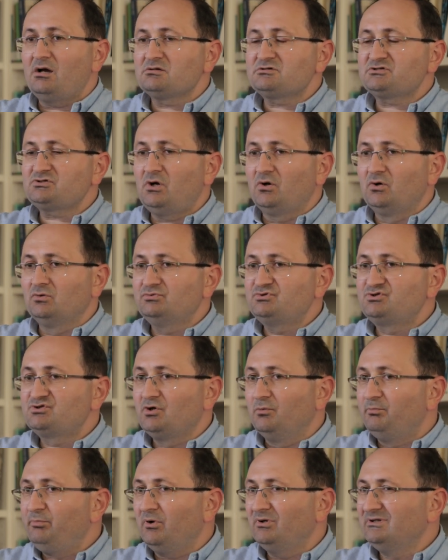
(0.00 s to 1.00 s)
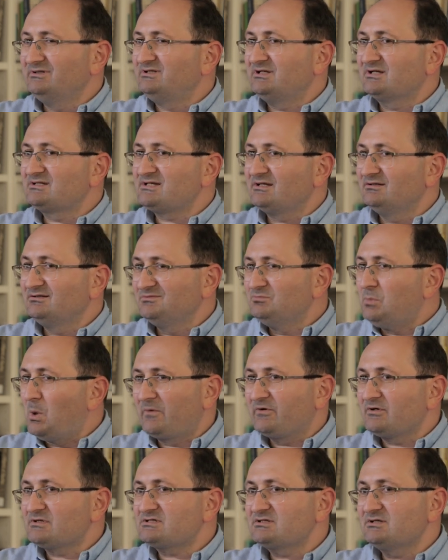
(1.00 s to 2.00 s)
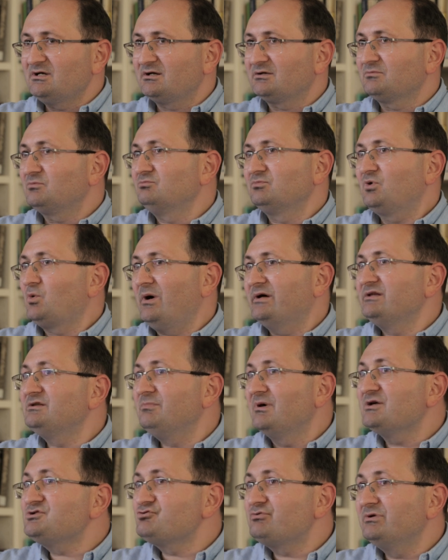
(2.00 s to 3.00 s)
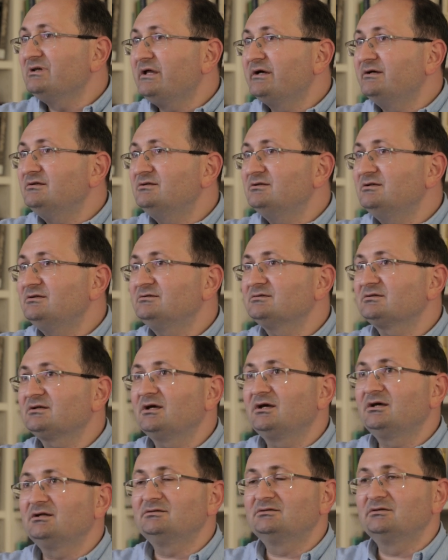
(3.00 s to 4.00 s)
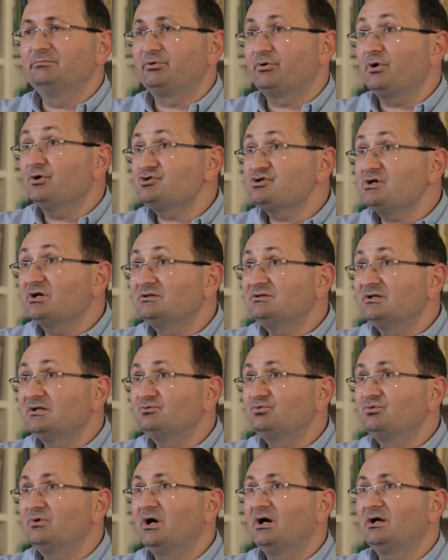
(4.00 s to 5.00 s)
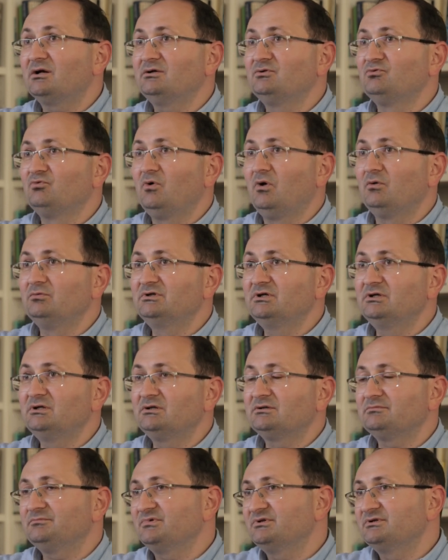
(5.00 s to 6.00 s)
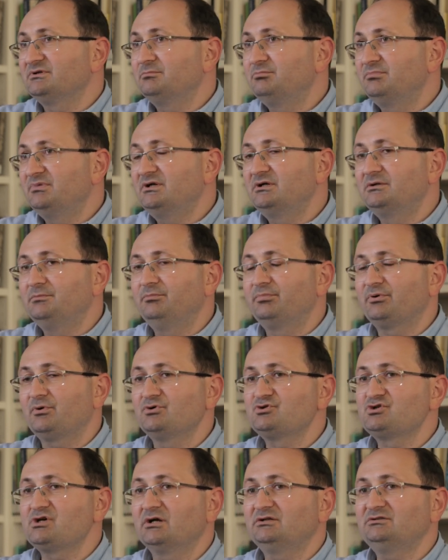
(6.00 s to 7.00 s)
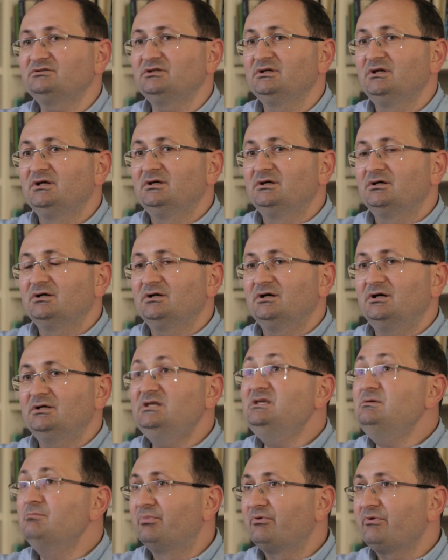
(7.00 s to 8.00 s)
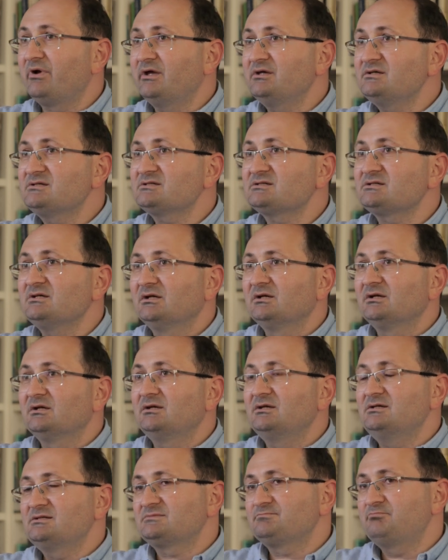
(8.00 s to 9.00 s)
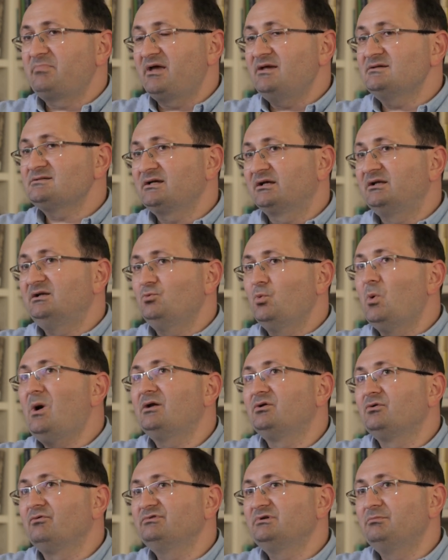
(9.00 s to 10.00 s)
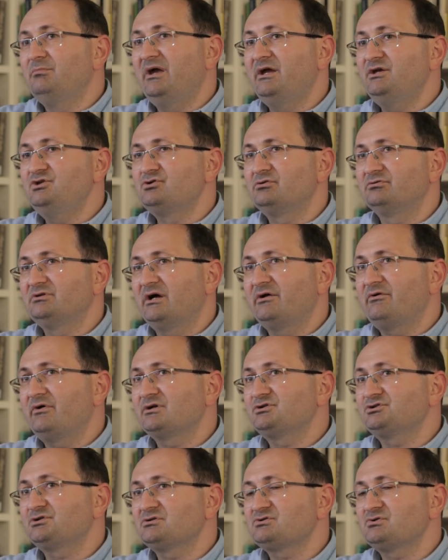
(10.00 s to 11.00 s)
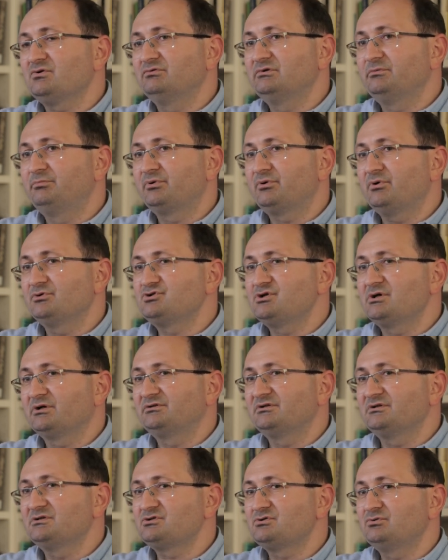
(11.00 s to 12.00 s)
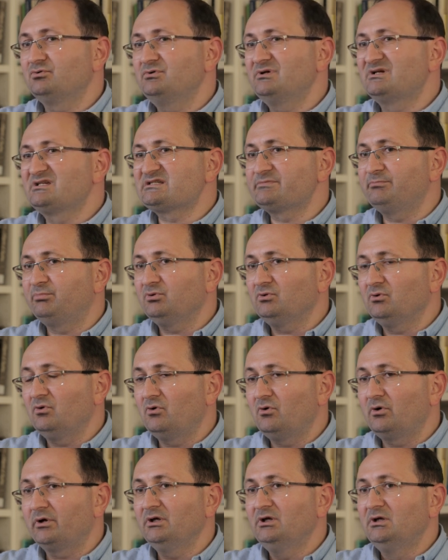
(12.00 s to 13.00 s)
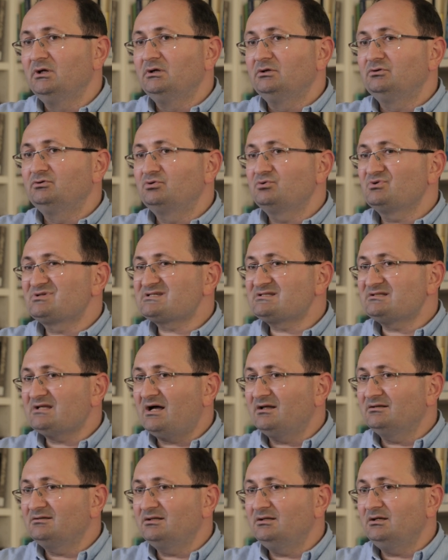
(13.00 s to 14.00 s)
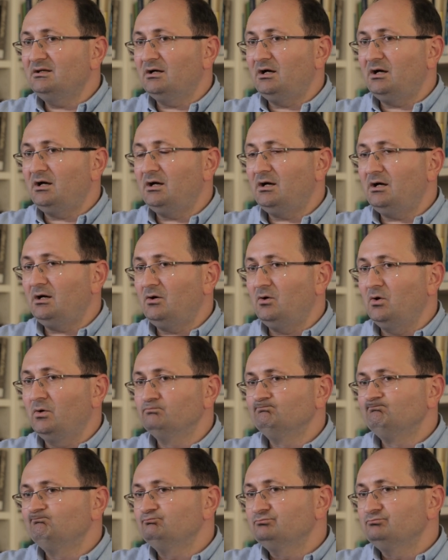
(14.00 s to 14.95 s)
So geopolitics and democracy are quite much related, and the project that we are involved in, the big project, Embrace, is basically one of the major directions of the project is to explore, to study how